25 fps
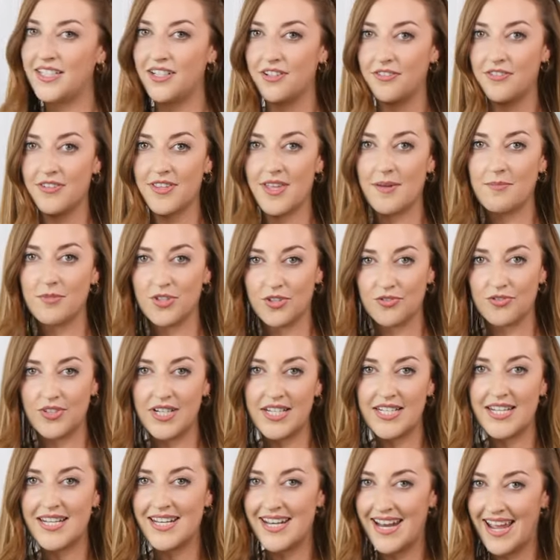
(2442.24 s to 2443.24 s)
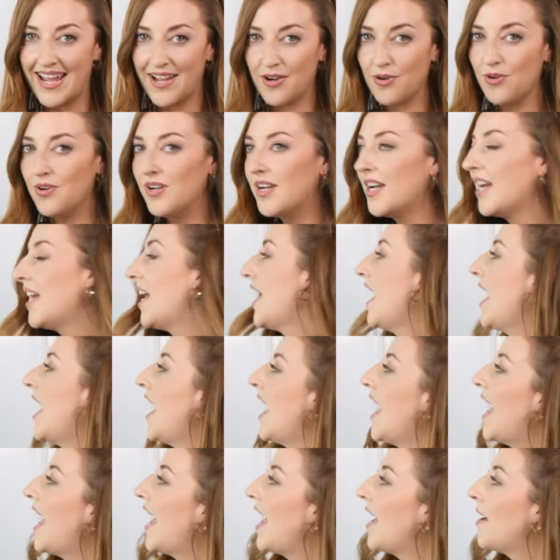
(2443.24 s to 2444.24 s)
for them to read it now.
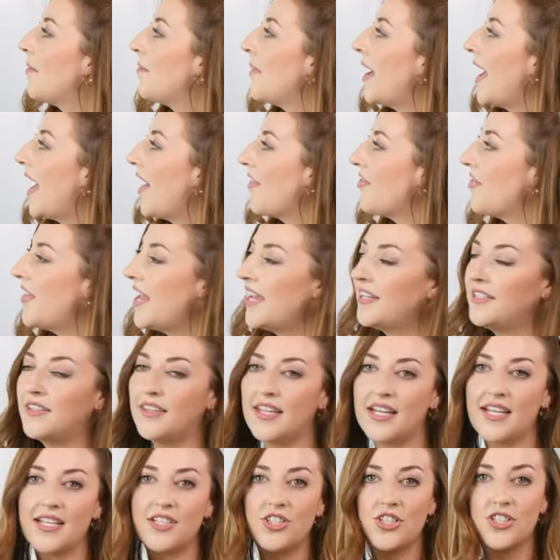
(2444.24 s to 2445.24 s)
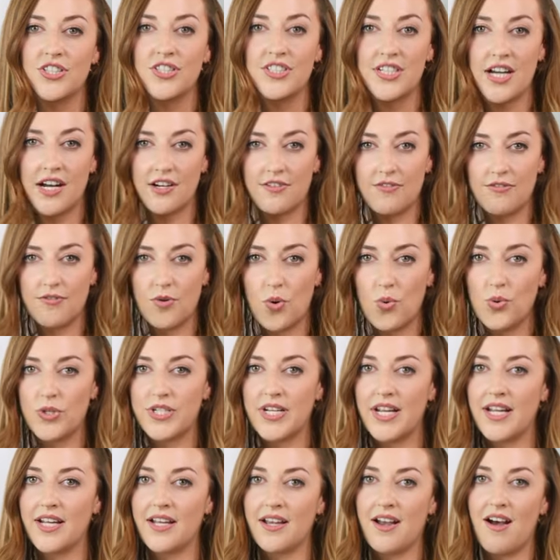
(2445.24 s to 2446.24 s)
And then they can just start voting